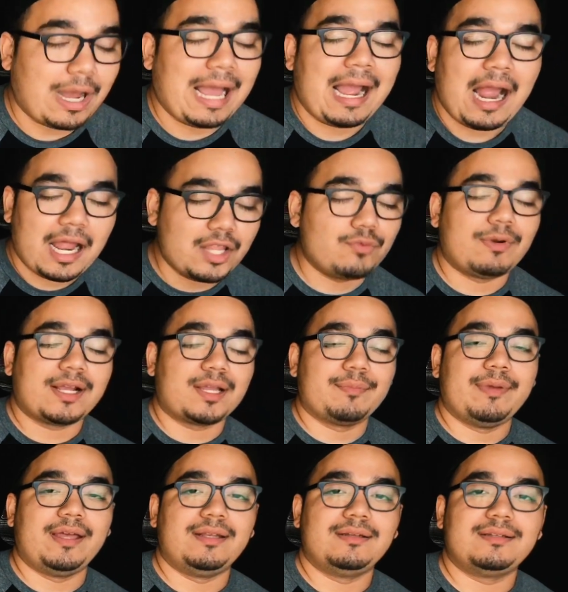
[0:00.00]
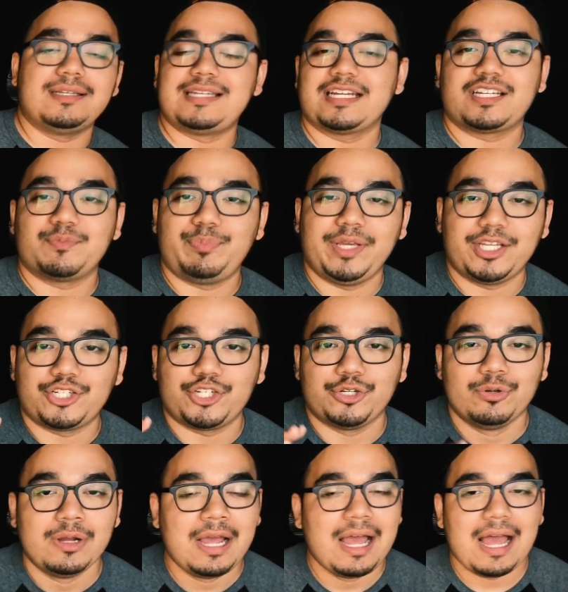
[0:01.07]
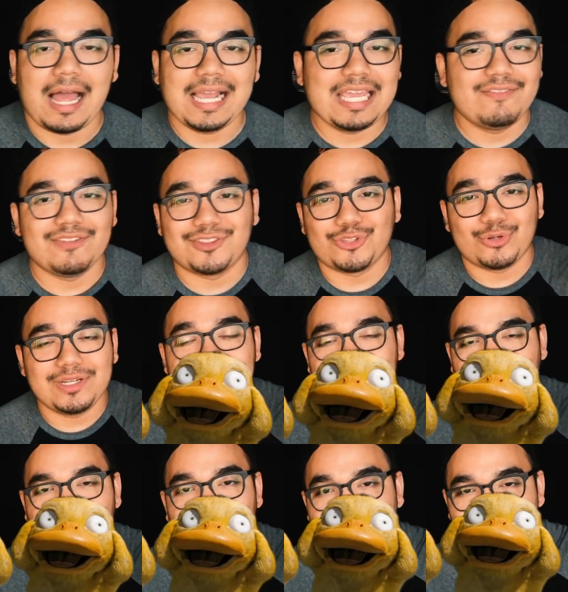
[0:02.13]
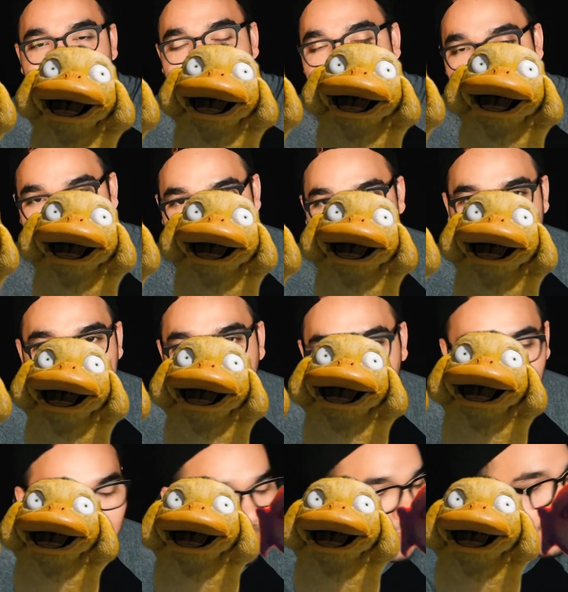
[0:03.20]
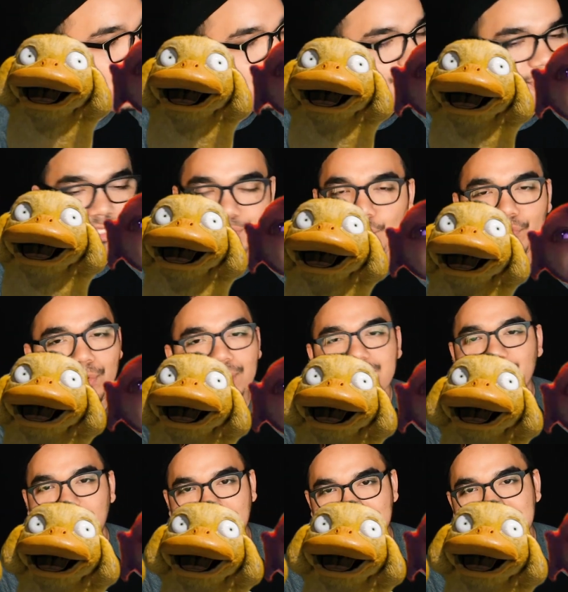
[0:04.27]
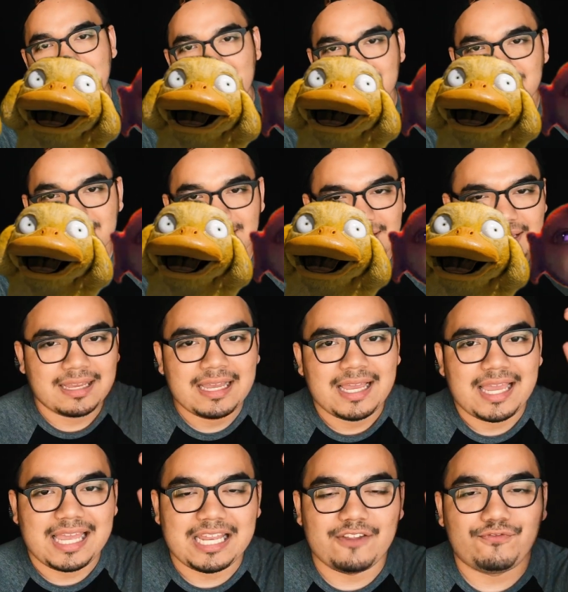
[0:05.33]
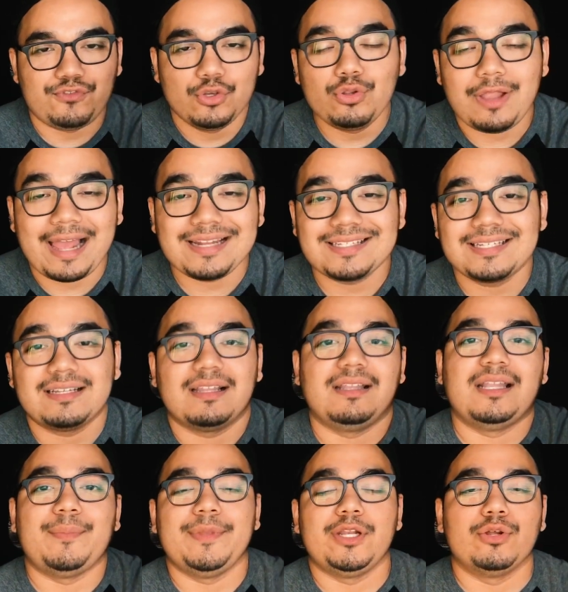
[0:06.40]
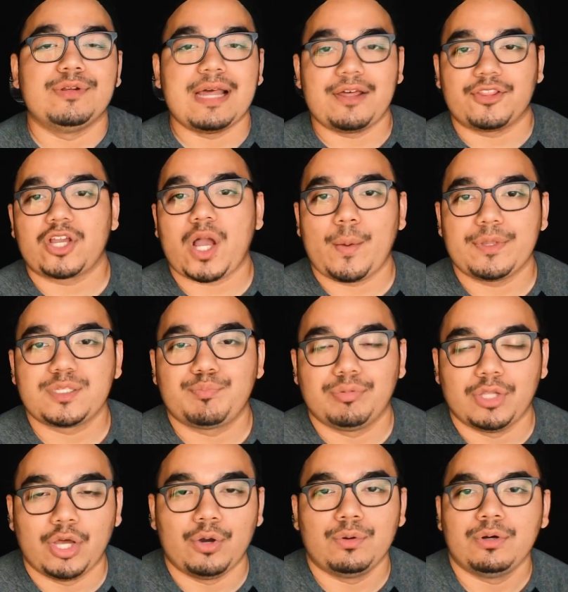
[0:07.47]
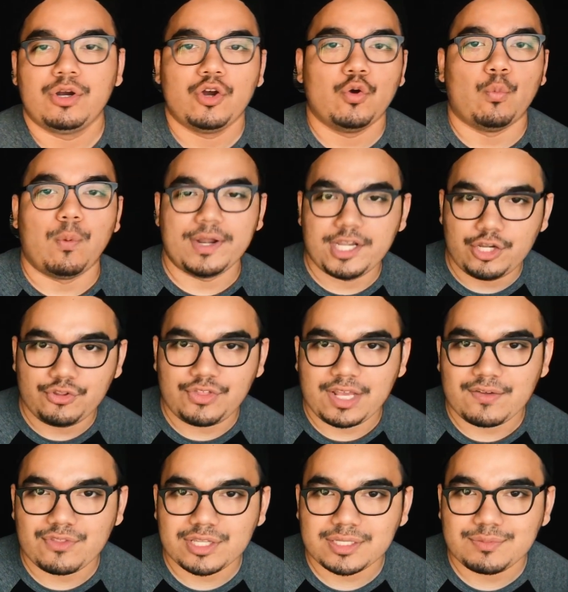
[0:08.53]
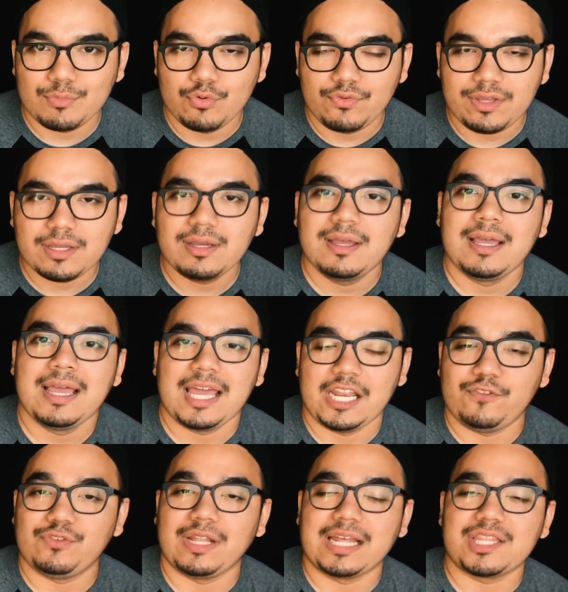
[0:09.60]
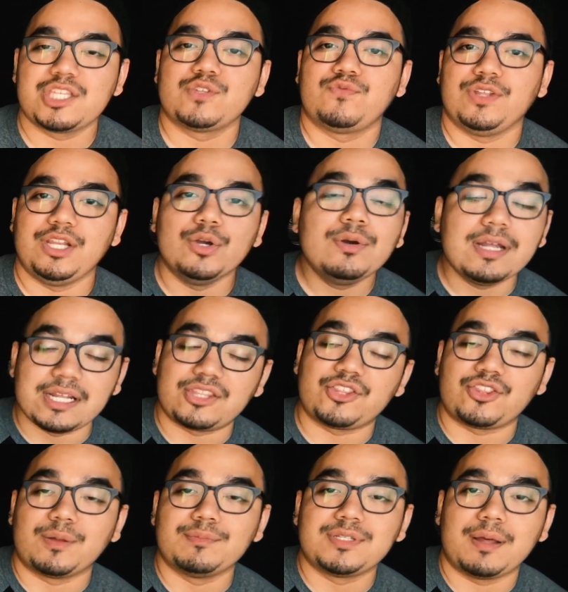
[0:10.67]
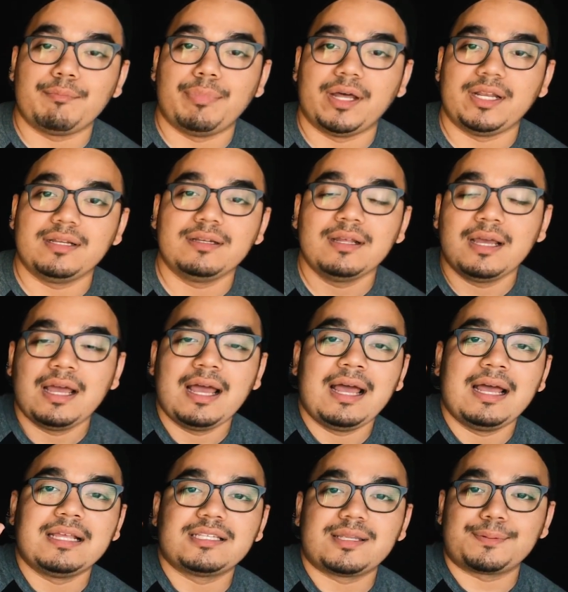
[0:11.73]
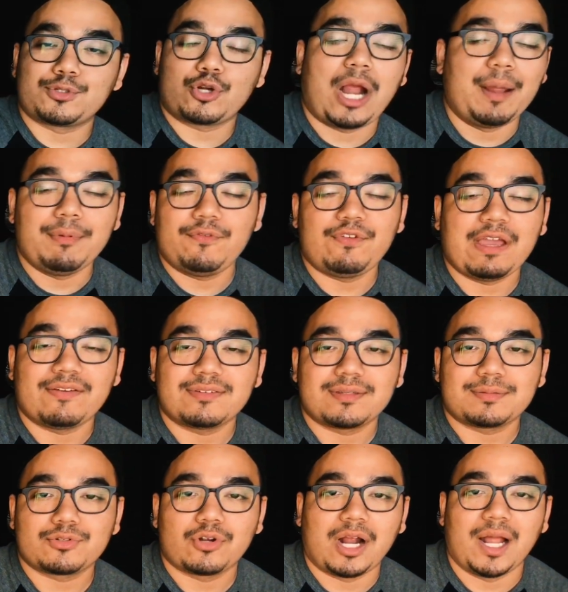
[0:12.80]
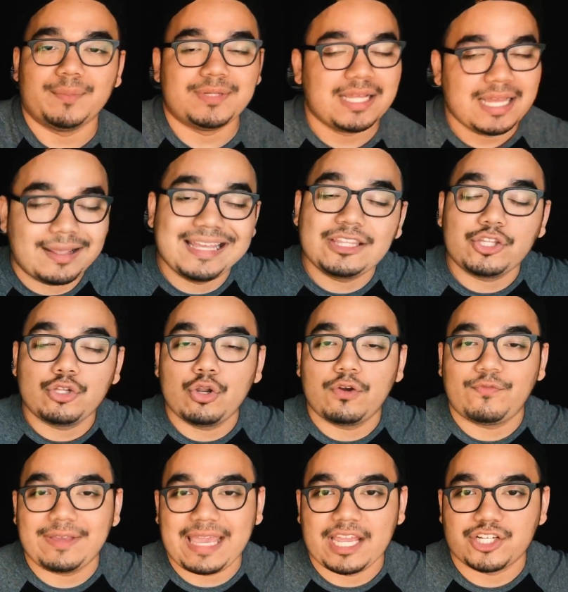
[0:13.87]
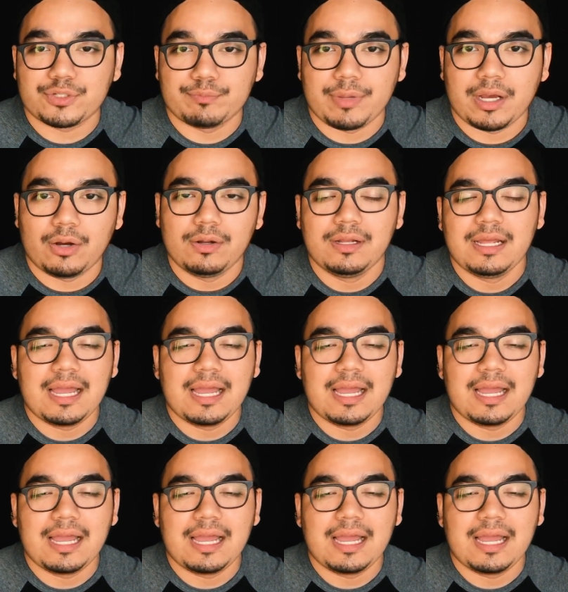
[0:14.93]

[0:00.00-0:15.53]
I highly recommend Detective Pikachu. I give it 3 Psyducks and half an Apom. This movie was fantastic. And if you liked it, let me know down in the comments below. What did you think of this movie? And if you liked this video, hit the thumbs up button. Subscribe if you haven't subscribed. And hit the notification bell.